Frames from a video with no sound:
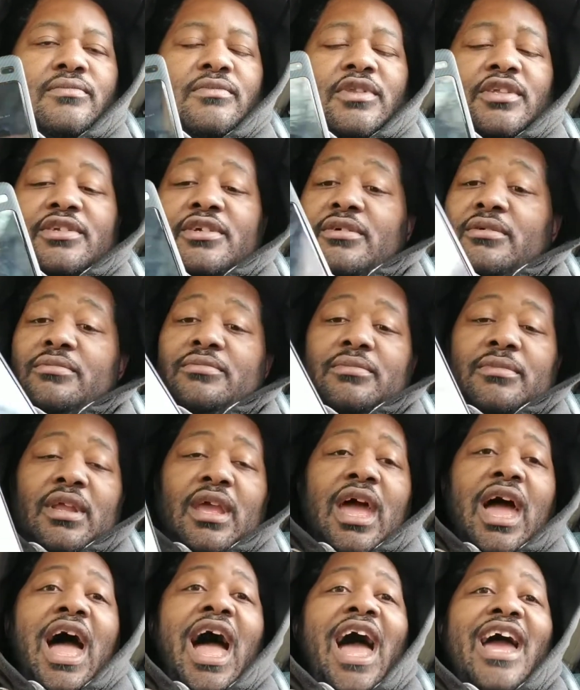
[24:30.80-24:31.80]
So
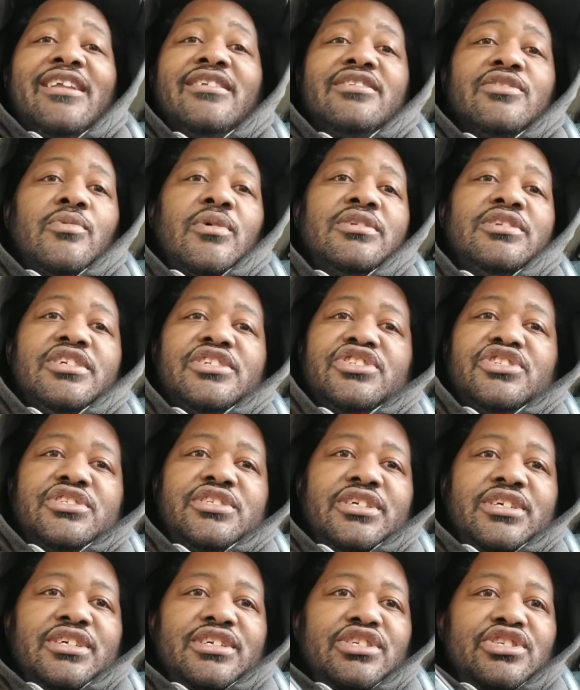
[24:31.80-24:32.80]
I just wanted
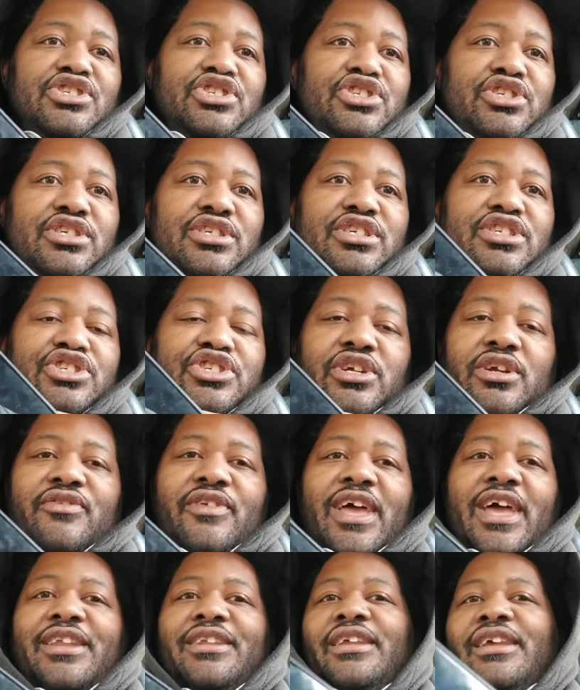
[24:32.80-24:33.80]
to share
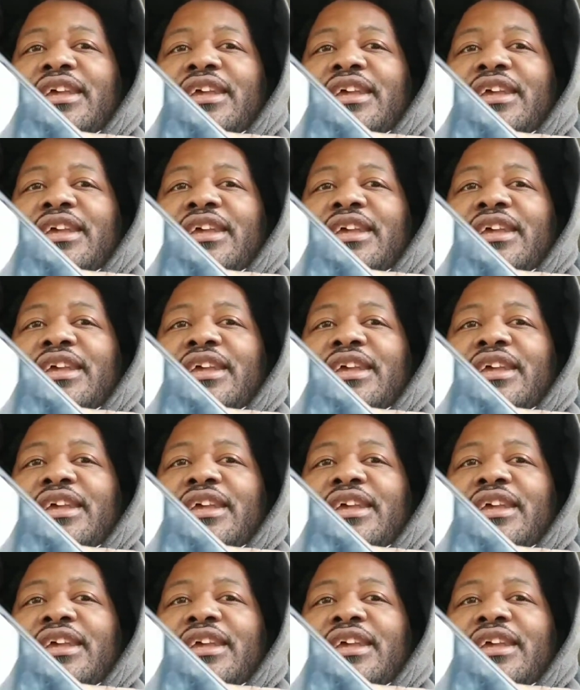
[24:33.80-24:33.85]
that.